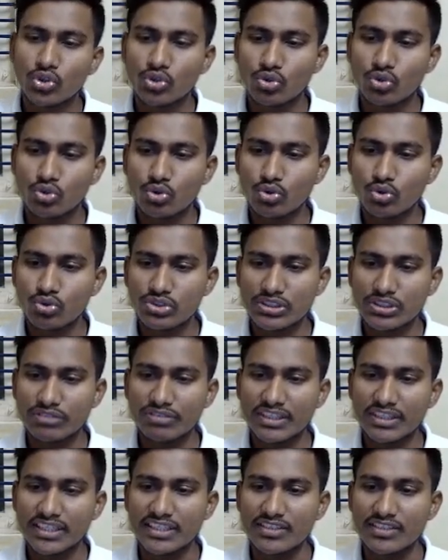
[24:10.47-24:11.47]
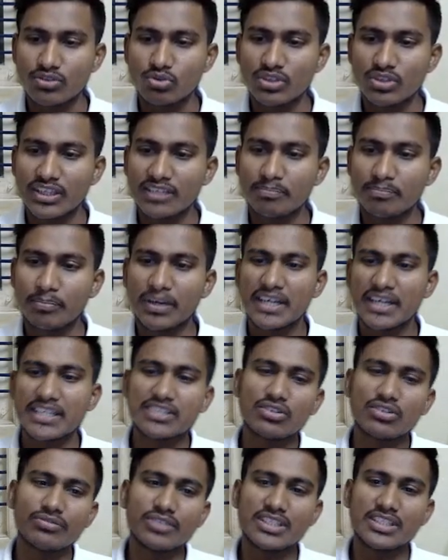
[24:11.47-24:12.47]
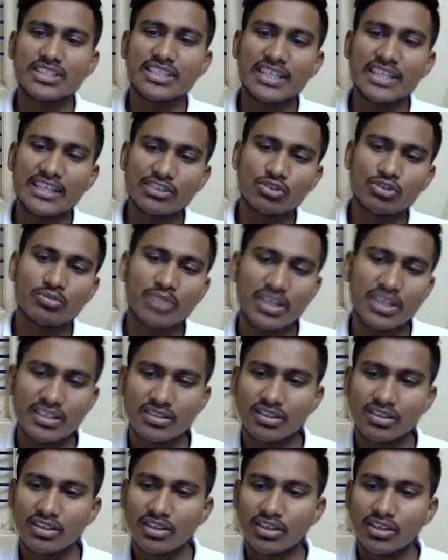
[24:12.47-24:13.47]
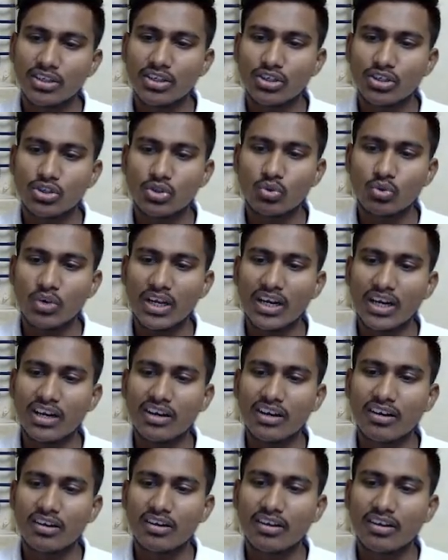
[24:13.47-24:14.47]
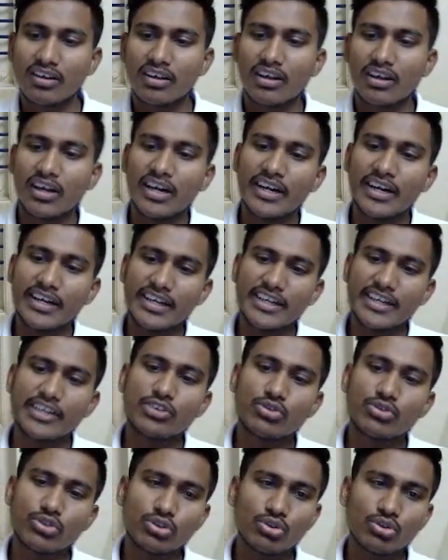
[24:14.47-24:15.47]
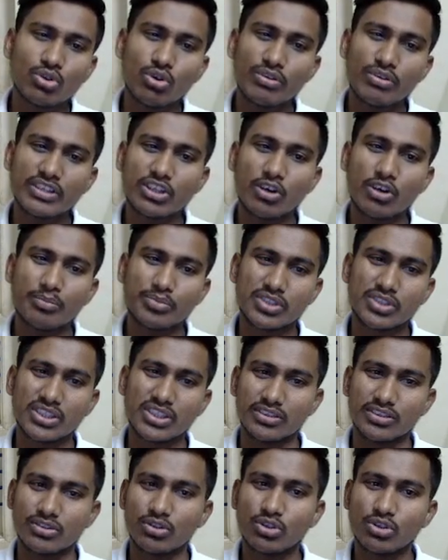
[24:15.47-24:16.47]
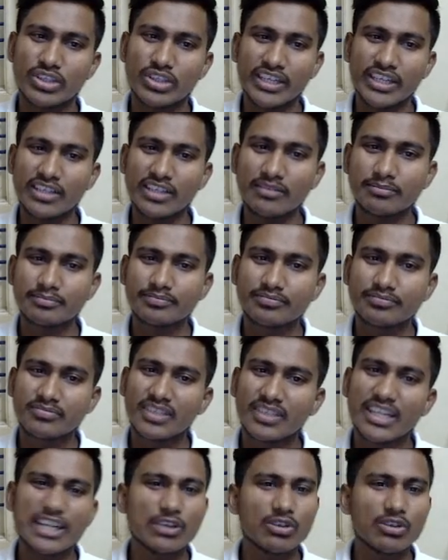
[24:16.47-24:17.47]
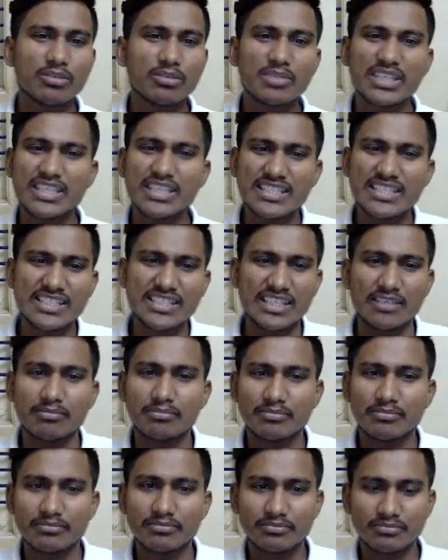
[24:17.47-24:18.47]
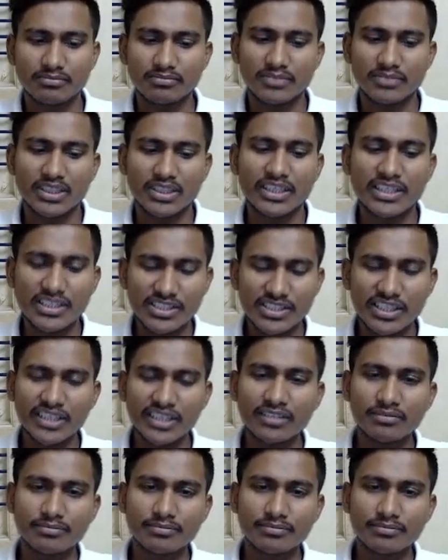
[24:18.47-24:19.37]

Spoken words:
270. So the price of the chair is how much? 1200. You should go with option. Okay, now that will be easy. Understand?